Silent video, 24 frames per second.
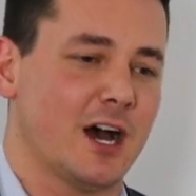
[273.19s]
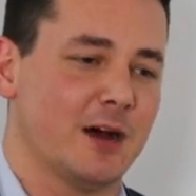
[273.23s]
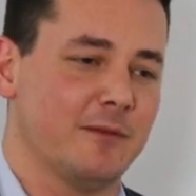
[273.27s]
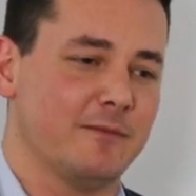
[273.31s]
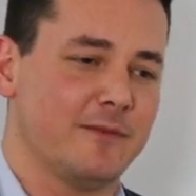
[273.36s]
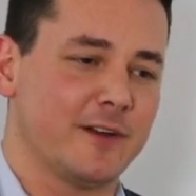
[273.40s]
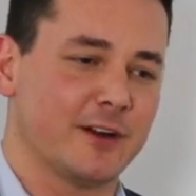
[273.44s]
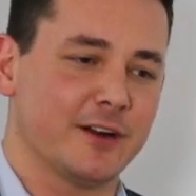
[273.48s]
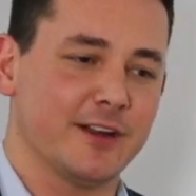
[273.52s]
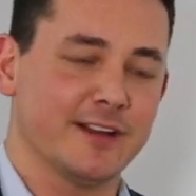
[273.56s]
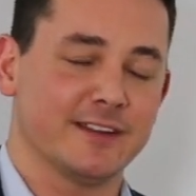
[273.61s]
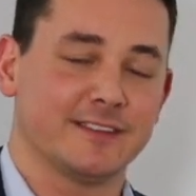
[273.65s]

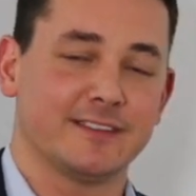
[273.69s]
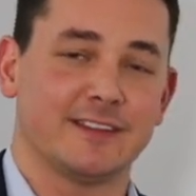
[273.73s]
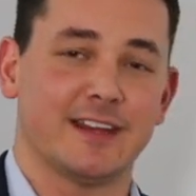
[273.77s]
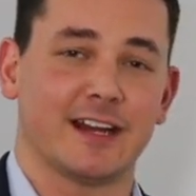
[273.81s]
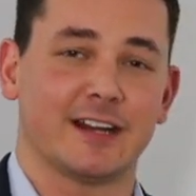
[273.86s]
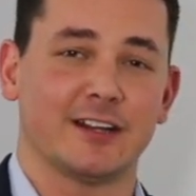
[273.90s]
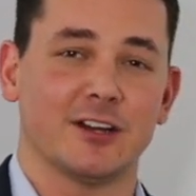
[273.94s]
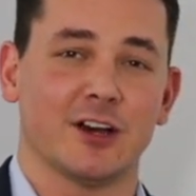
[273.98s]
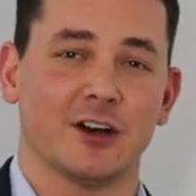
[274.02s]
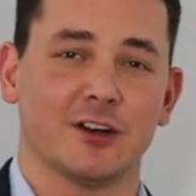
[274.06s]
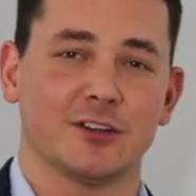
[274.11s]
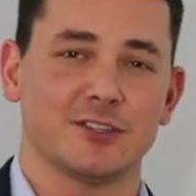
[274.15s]
various
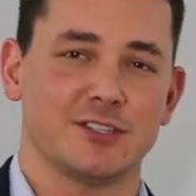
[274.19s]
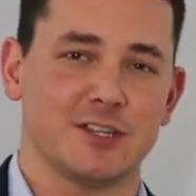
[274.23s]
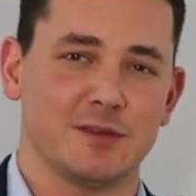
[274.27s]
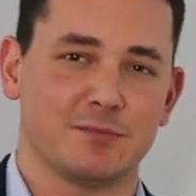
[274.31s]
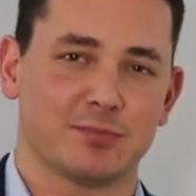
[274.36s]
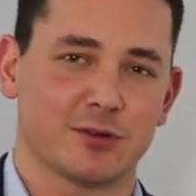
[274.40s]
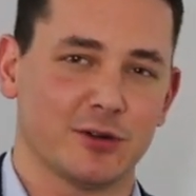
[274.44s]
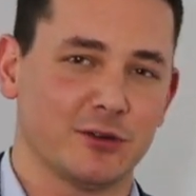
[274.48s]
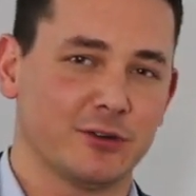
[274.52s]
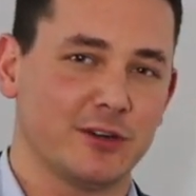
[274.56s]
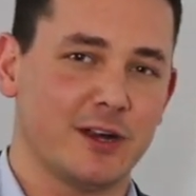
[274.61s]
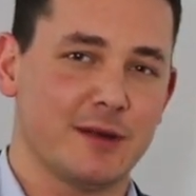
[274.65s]
technology
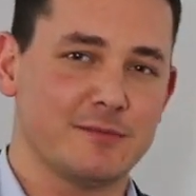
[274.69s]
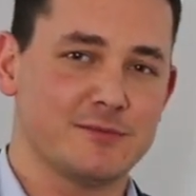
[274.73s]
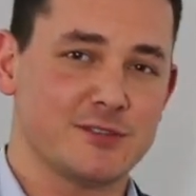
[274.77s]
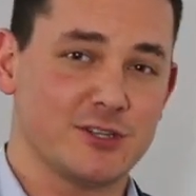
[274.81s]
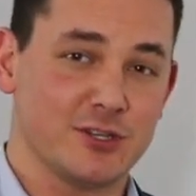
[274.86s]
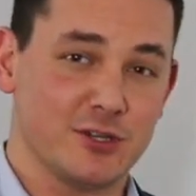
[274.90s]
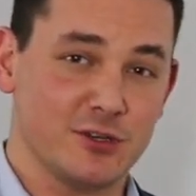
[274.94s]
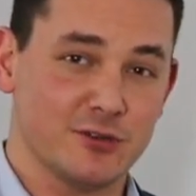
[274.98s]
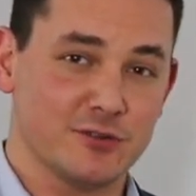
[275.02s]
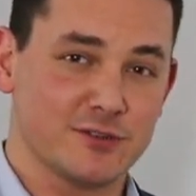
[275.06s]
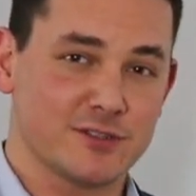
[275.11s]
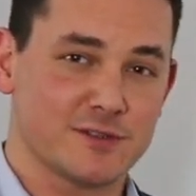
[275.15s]
programs you
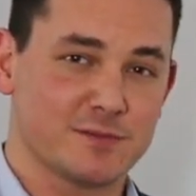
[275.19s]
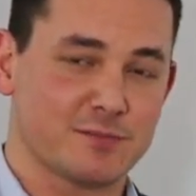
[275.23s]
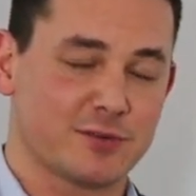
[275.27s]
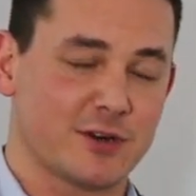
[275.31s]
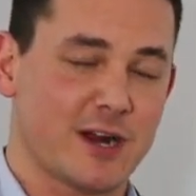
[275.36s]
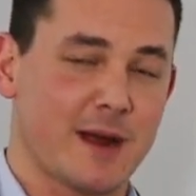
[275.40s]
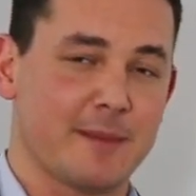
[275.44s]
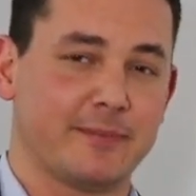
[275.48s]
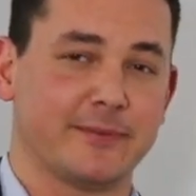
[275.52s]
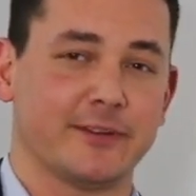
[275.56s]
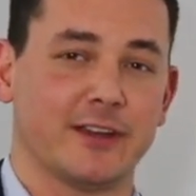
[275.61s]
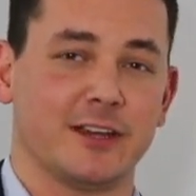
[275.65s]
use,
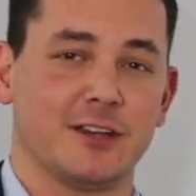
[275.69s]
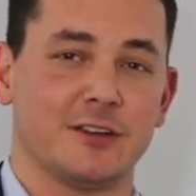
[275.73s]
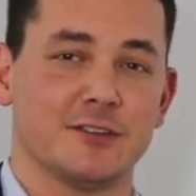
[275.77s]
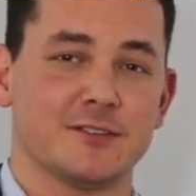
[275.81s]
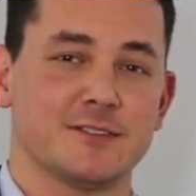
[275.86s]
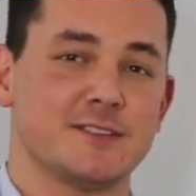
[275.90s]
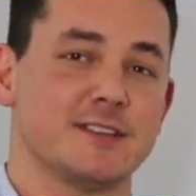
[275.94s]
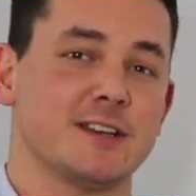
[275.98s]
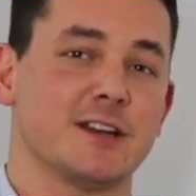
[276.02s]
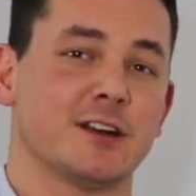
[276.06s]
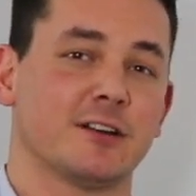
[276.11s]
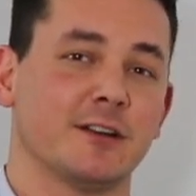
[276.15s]
perhaps like your
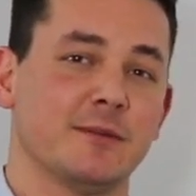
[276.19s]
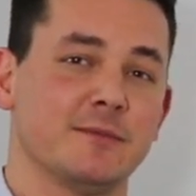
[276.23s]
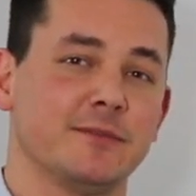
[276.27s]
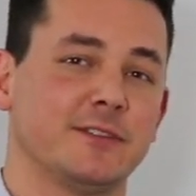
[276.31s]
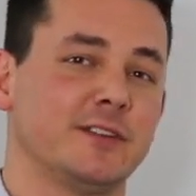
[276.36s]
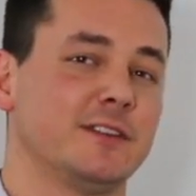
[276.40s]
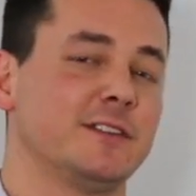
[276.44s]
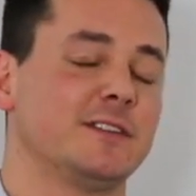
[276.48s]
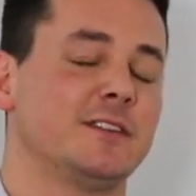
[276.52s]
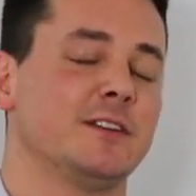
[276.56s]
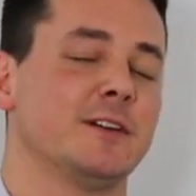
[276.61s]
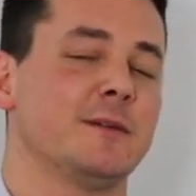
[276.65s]
CRM
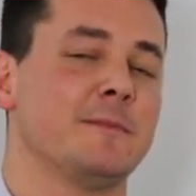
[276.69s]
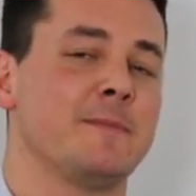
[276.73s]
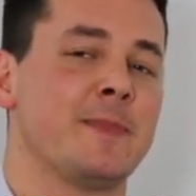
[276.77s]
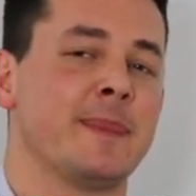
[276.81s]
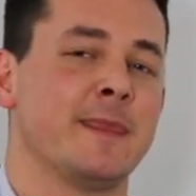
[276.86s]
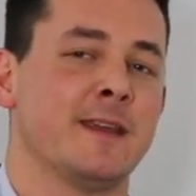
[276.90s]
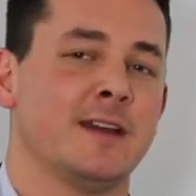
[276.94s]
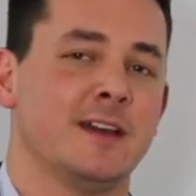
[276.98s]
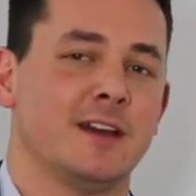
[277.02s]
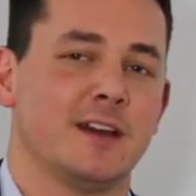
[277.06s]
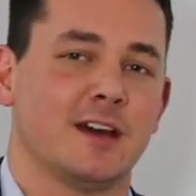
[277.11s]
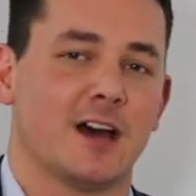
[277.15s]
system.
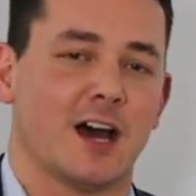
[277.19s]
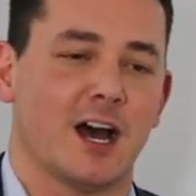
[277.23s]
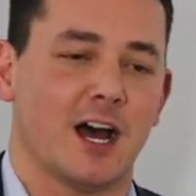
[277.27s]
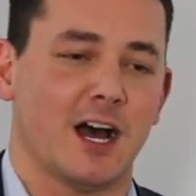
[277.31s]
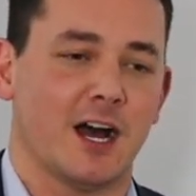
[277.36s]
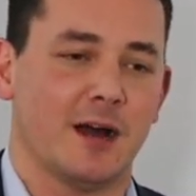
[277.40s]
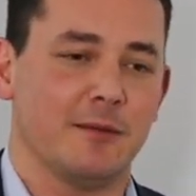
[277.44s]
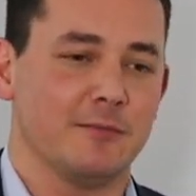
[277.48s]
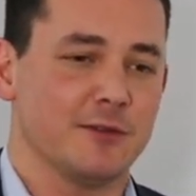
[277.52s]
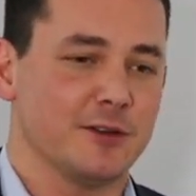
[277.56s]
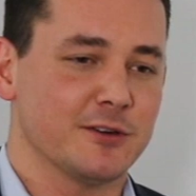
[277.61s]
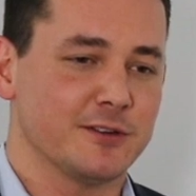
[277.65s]

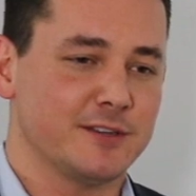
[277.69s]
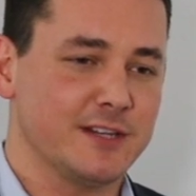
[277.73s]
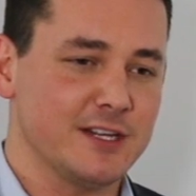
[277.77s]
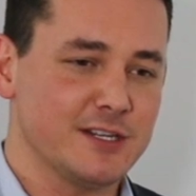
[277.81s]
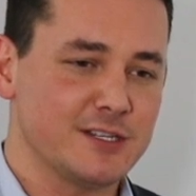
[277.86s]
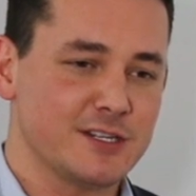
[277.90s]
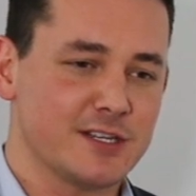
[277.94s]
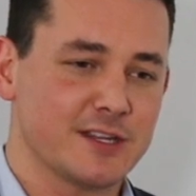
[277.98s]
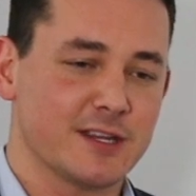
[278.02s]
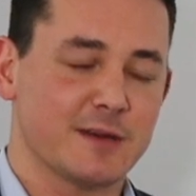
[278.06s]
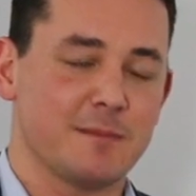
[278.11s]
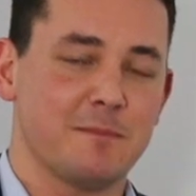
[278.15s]
You're
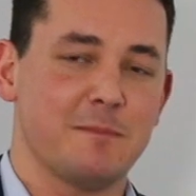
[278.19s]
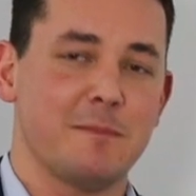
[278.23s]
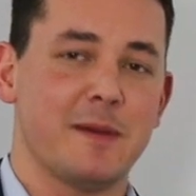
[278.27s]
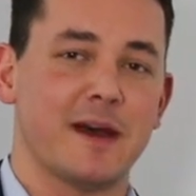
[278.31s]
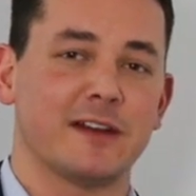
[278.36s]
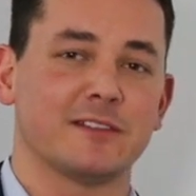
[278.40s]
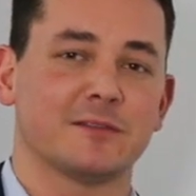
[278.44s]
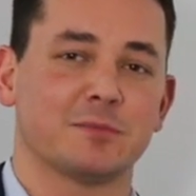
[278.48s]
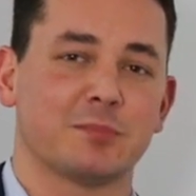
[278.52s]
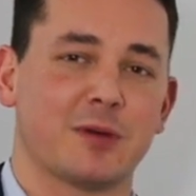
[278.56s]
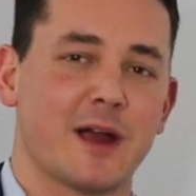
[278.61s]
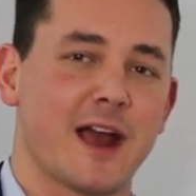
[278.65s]
teaching them
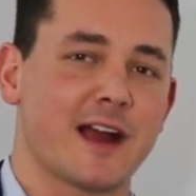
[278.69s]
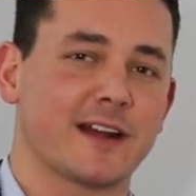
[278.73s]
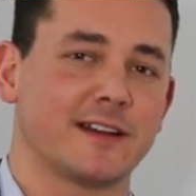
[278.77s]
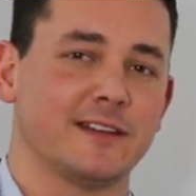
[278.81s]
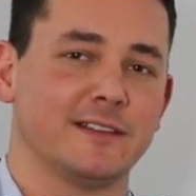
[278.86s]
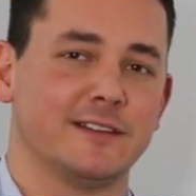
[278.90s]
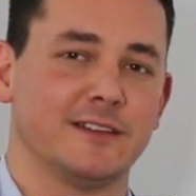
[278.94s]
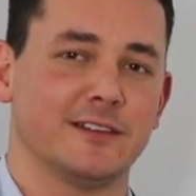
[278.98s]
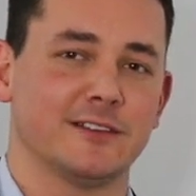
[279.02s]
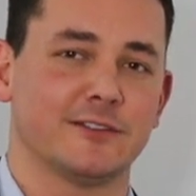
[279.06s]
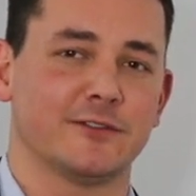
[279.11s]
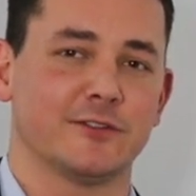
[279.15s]
best
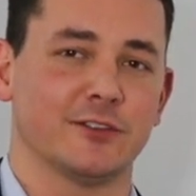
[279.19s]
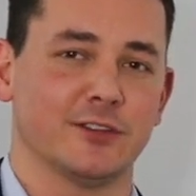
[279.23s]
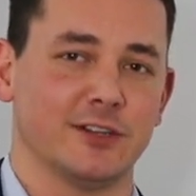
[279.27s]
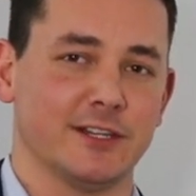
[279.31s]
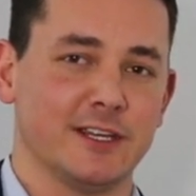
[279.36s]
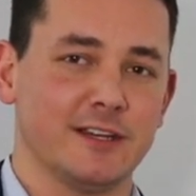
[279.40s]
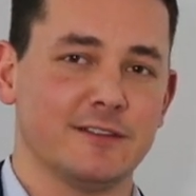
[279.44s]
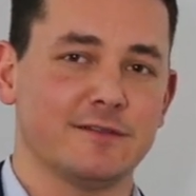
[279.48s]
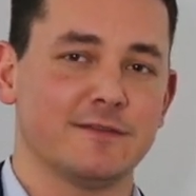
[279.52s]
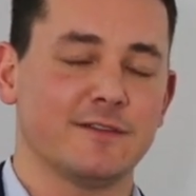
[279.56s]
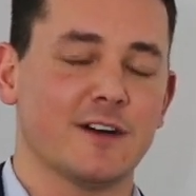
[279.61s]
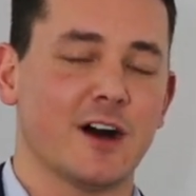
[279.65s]
practices for
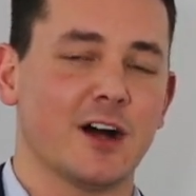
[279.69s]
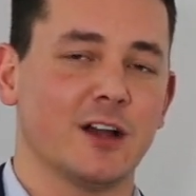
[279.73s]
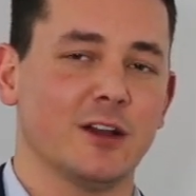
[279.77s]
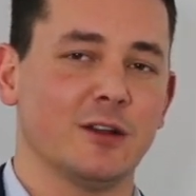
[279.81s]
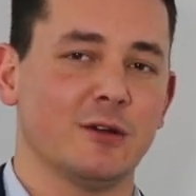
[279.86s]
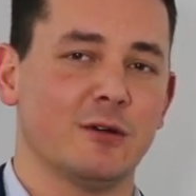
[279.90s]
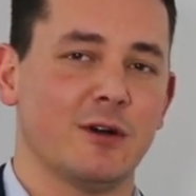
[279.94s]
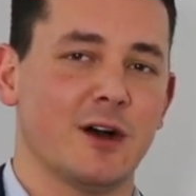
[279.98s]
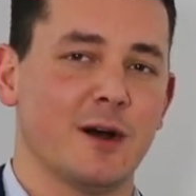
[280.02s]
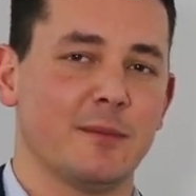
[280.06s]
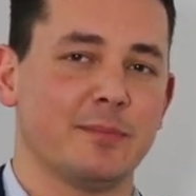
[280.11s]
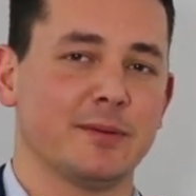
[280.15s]
lead
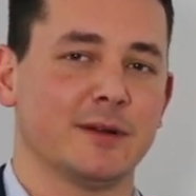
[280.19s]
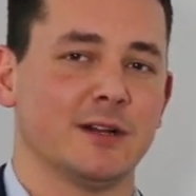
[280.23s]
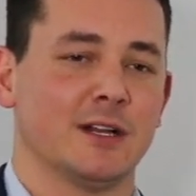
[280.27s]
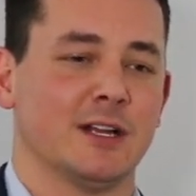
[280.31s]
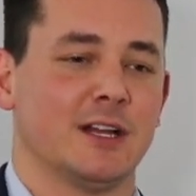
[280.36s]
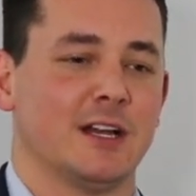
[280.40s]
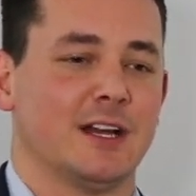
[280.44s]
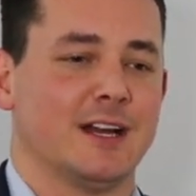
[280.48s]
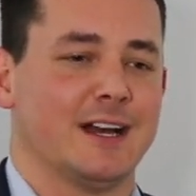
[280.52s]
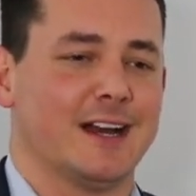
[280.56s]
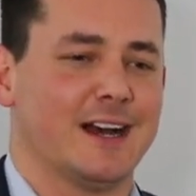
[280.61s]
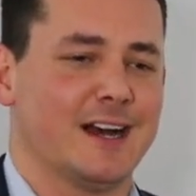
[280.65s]
follow-up.
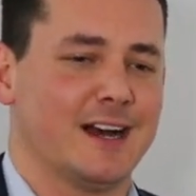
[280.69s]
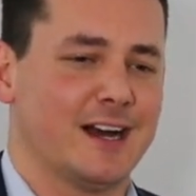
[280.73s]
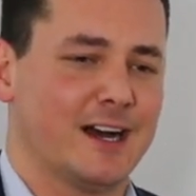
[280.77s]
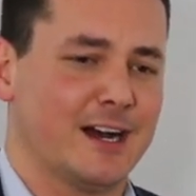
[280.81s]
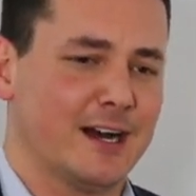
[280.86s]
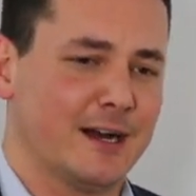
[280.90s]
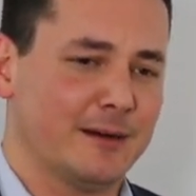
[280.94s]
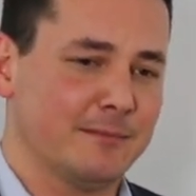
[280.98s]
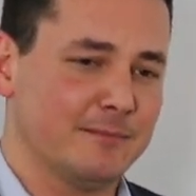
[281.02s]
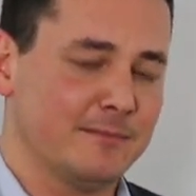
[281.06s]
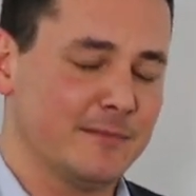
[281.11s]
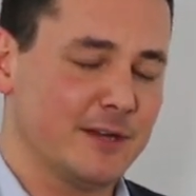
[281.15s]

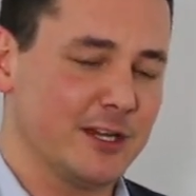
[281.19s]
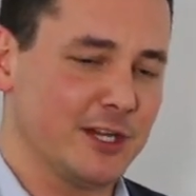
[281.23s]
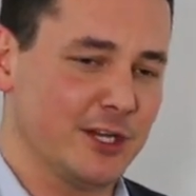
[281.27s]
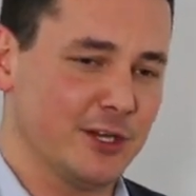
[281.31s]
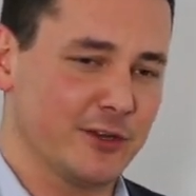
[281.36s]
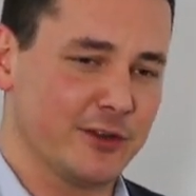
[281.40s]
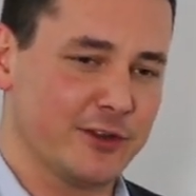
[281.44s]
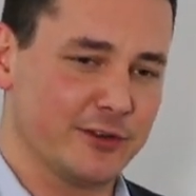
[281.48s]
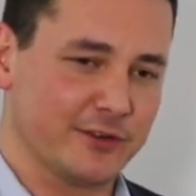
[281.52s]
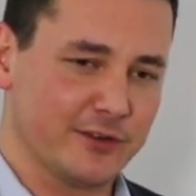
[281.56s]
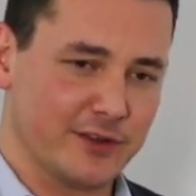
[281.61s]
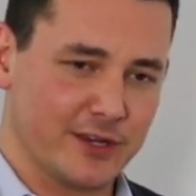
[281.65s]

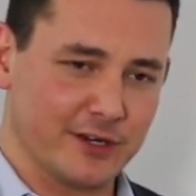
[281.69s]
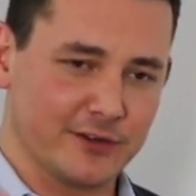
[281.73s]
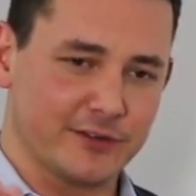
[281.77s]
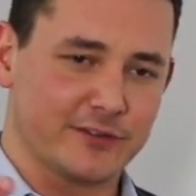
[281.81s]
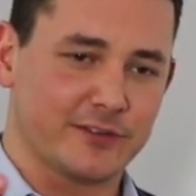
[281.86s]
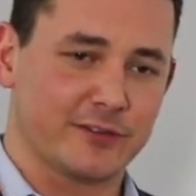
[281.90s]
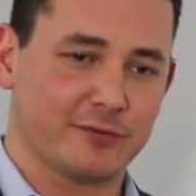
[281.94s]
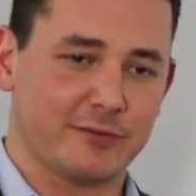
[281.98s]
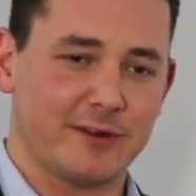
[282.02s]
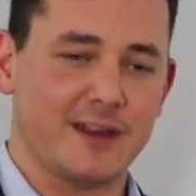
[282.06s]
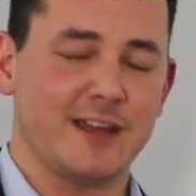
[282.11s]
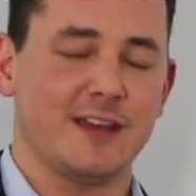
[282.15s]
There's
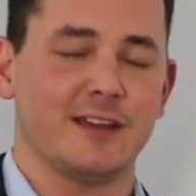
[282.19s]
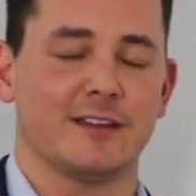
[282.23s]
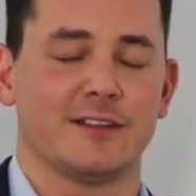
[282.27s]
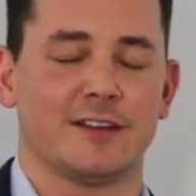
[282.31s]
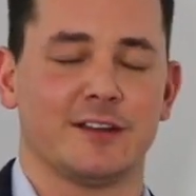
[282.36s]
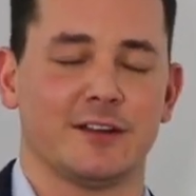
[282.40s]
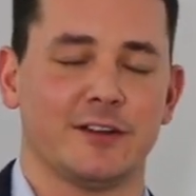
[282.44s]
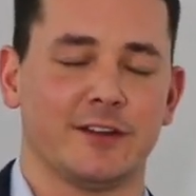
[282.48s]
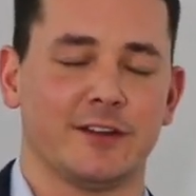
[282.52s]
three